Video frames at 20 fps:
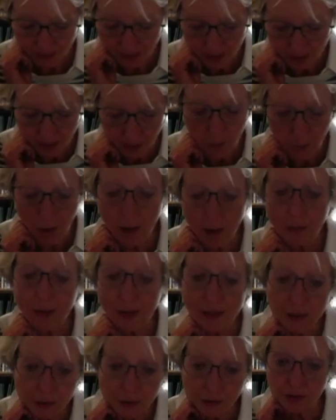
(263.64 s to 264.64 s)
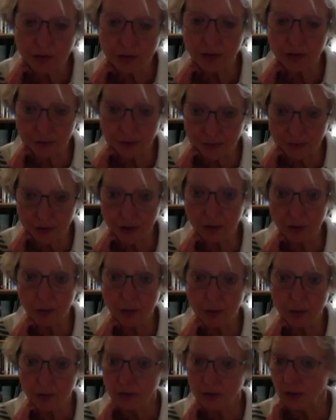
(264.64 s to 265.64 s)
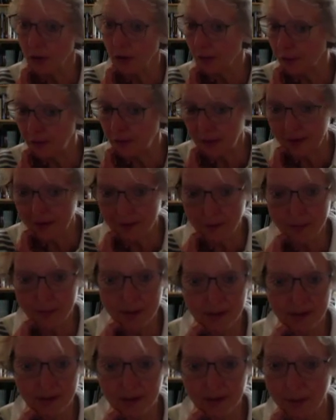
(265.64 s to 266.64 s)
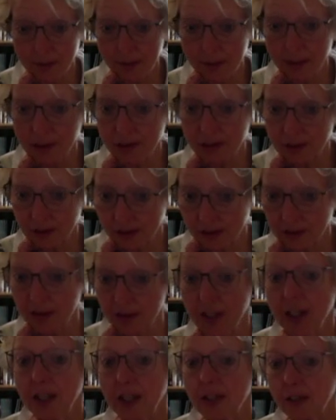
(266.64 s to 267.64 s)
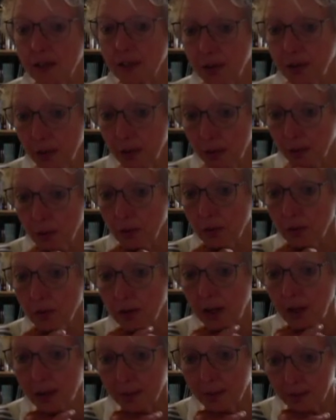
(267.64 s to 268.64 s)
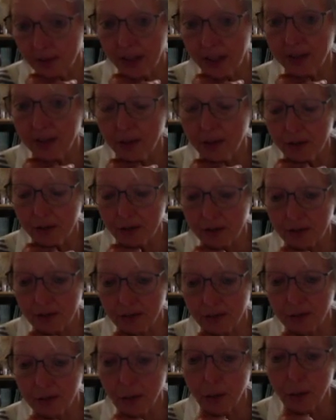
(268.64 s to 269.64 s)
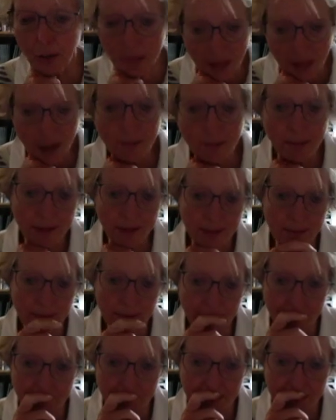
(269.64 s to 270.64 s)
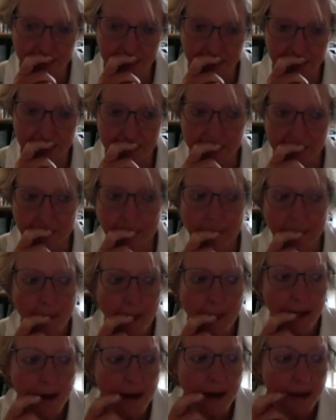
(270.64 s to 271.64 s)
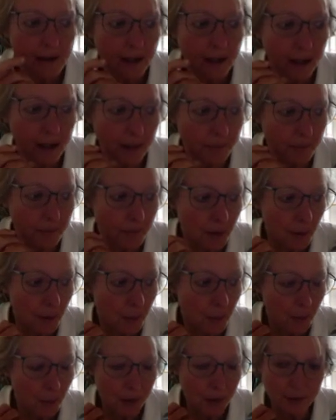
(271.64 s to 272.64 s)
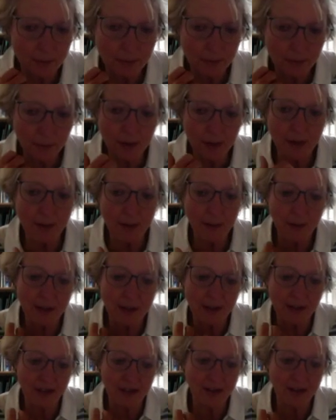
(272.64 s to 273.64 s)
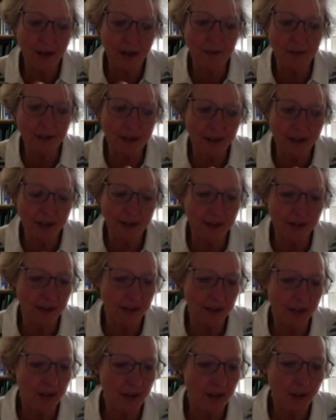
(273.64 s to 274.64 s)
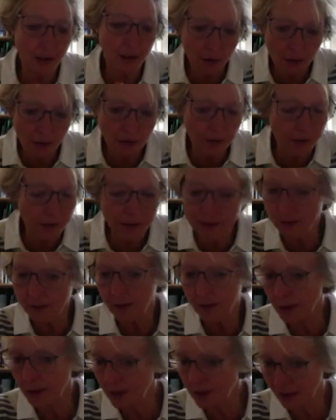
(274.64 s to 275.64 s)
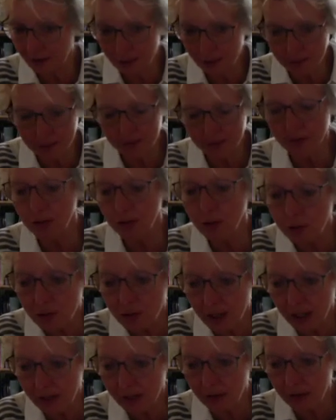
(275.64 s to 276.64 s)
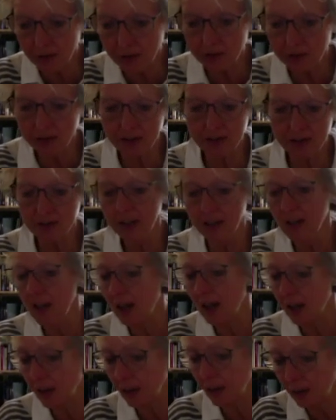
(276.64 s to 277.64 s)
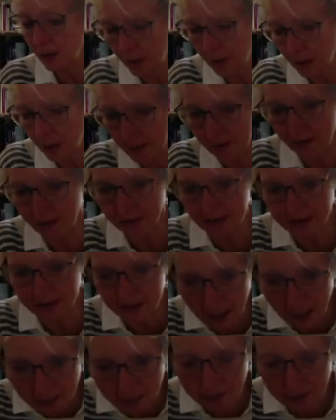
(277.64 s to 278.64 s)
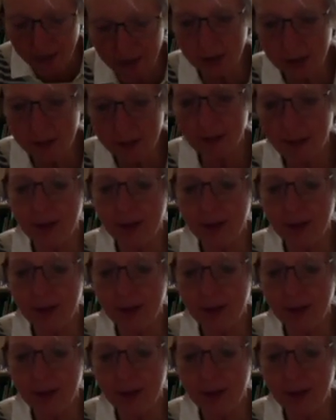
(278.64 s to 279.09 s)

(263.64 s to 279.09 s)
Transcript: where we looked at the views of therapists and the patients to technologies for upper limb rehabilitation. We discovered then that very few therapists use technologies. A lot of them are very skeptical about